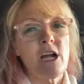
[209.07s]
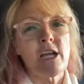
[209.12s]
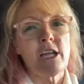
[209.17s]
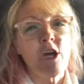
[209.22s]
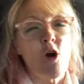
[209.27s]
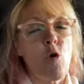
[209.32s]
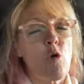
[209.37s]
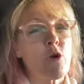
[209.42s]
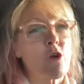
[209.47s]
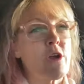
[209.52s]
going
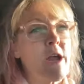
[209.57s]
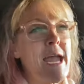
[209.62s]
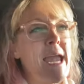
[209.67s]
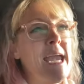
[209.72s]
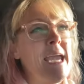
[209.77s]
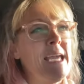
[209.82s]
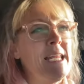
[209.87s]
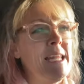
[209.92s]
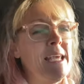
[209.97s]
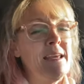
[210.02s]
to order
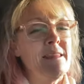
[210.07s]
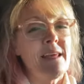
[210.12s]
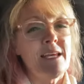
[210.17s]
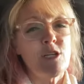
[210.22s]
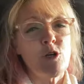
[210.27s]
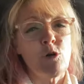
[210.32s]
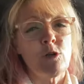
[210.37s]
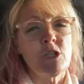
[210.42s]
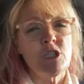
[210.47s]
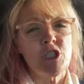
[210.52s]
80 and they
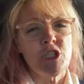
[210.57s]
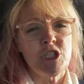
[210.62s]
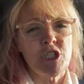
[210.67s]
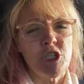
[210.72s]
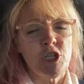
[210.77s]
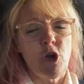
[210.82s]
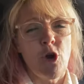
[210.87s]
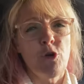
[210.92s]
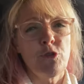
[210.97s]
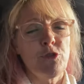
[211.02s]
told us just
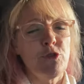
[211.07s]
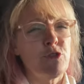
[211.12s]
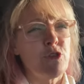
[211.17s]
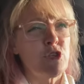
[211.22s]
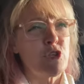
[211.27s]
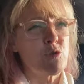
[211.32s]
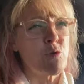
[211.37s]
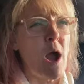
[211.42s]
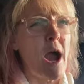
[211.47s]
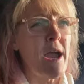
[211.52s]
to go through the
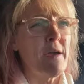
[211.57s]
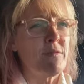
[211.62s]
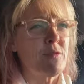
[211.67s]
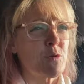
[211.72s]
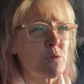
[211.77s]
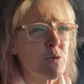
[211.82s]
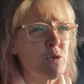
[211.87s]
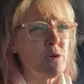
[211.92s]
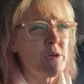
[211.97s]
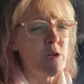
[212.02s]
drive
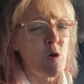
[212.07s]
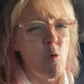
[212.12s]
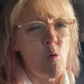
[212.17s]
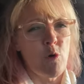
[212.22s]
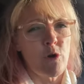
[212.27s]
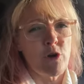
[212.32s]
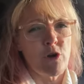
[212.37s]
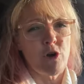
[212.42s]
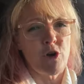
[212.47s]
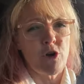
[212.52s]
through and
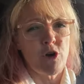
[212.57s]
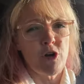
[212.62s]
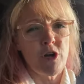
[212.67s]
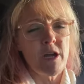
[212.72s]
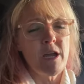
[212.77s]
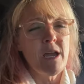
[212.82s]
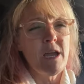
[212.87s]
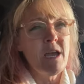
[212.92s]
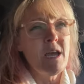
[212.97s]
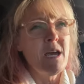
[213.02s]
order
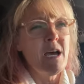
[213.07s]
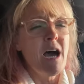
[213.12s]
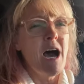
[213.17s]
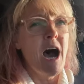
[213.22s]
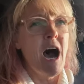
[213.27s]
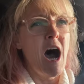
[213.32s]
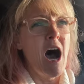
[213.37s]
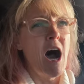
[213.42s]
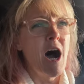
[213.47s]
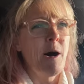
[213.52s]

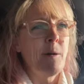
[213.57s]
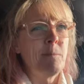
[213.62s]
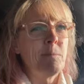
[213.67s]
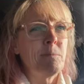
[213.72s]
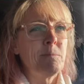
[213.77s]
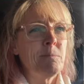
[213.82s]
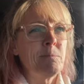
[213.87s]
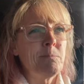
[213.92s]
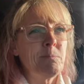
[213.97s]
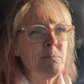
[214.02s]

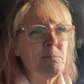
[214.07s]
um,